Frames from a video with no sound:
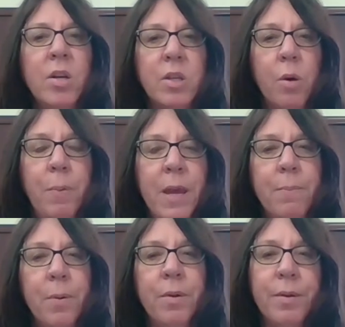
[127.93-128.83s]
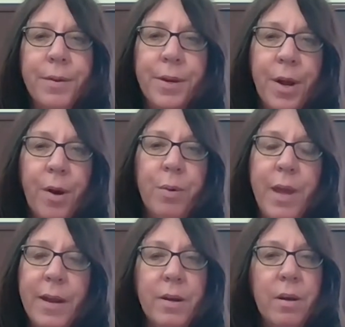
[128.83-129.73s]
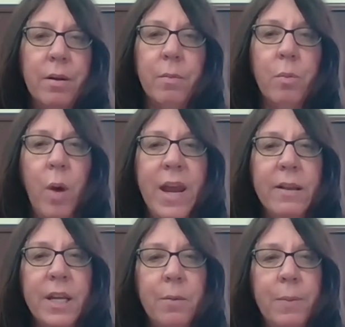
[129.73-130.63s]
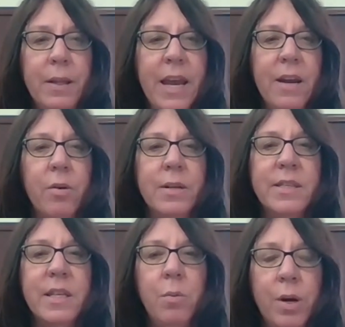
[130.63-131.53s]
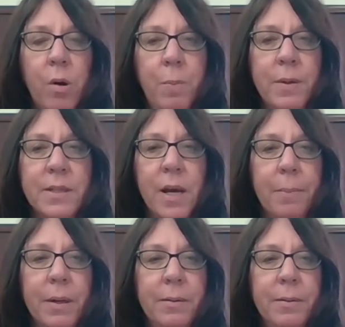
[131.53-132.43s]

So people, can wait a little bit later and see what opens up.